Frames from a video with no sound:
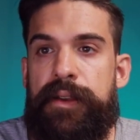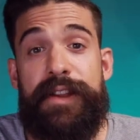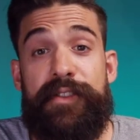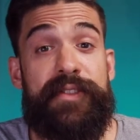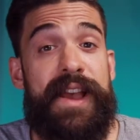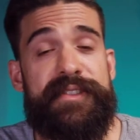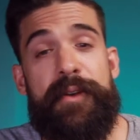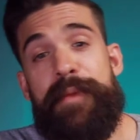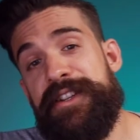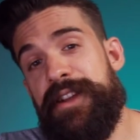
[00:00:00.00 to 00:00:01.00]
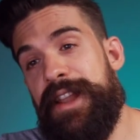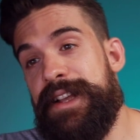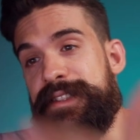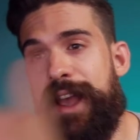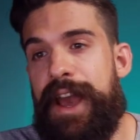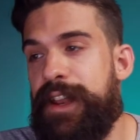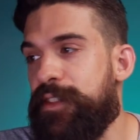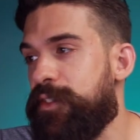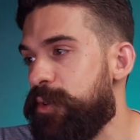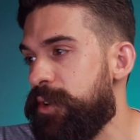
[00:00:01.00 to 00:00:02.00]
Now to test our measure, let's add
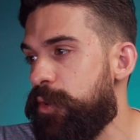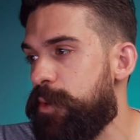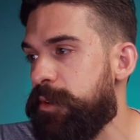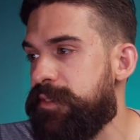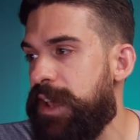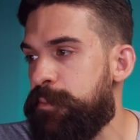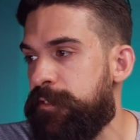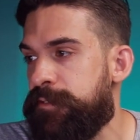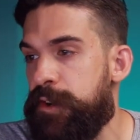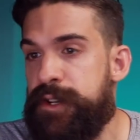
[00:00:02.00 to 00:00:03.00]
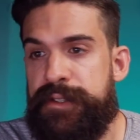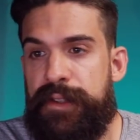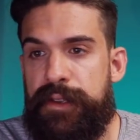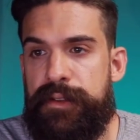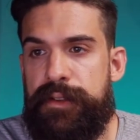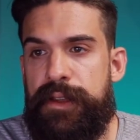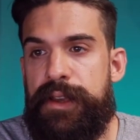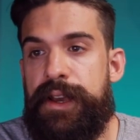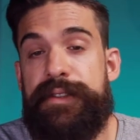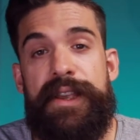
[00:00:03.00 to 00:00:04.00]
it to a normal table first
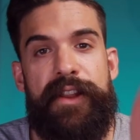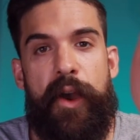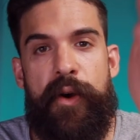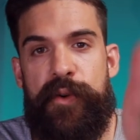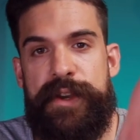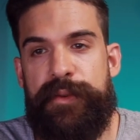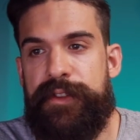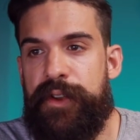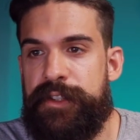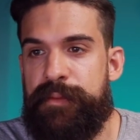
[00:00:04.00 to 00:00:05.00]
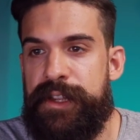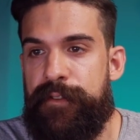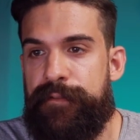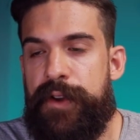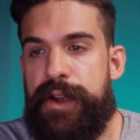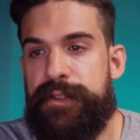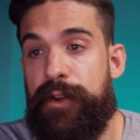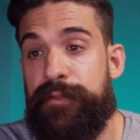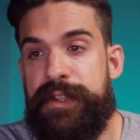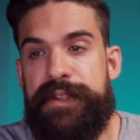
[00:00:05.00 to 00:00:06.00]
AC always returns me the
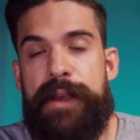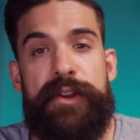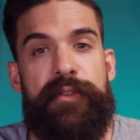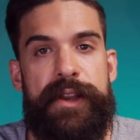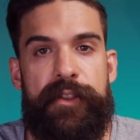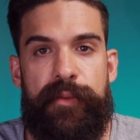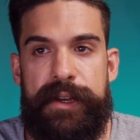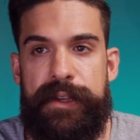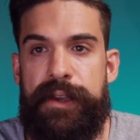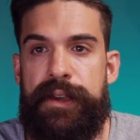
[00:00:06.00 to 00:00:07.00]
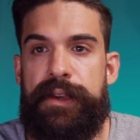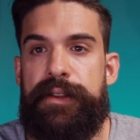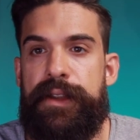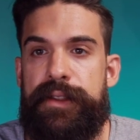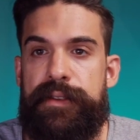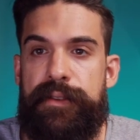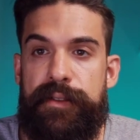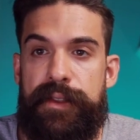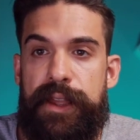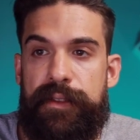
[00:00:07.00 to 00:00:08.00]
1st of December 2020. Now this is
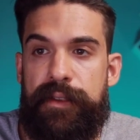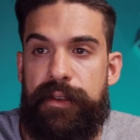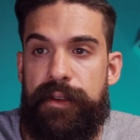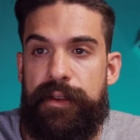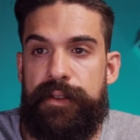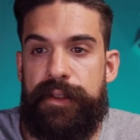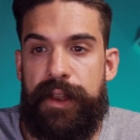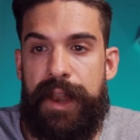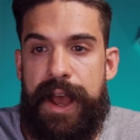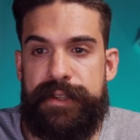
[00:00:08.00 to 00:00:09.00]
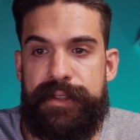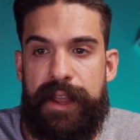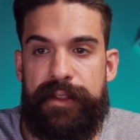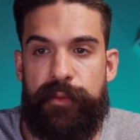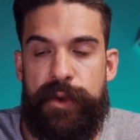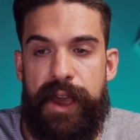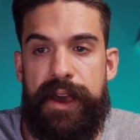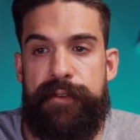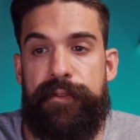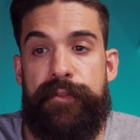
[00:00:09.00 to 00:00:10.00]
indeed the last date that we
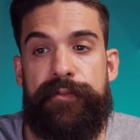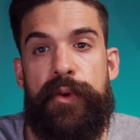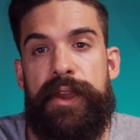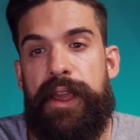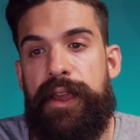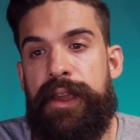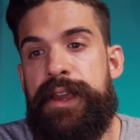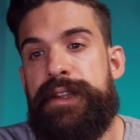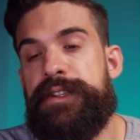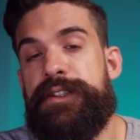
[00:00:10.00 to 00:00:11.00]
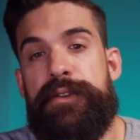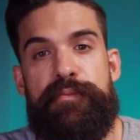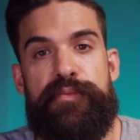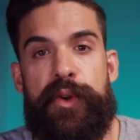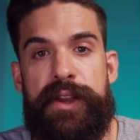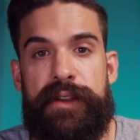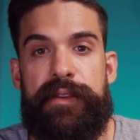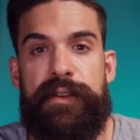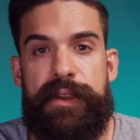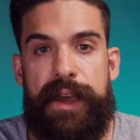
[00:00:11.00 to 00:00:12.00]
have for each
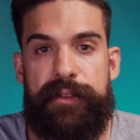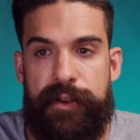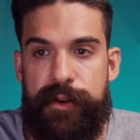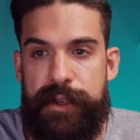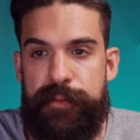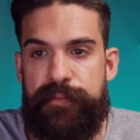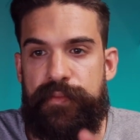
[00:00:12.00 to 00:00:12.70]
product category.